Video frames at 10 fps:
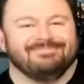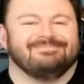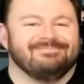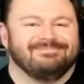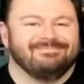
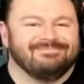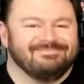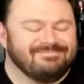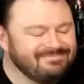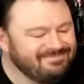
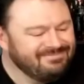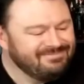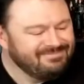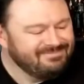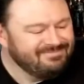
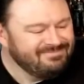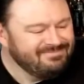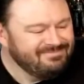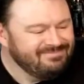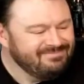
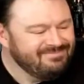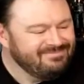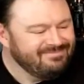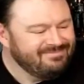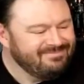
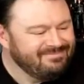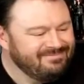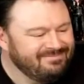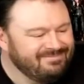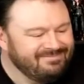
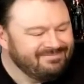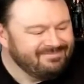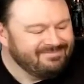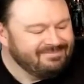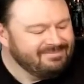
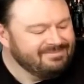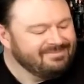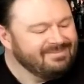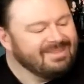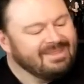
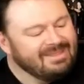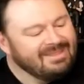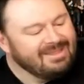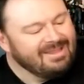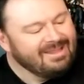
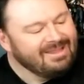No words are spoken by the person on screen.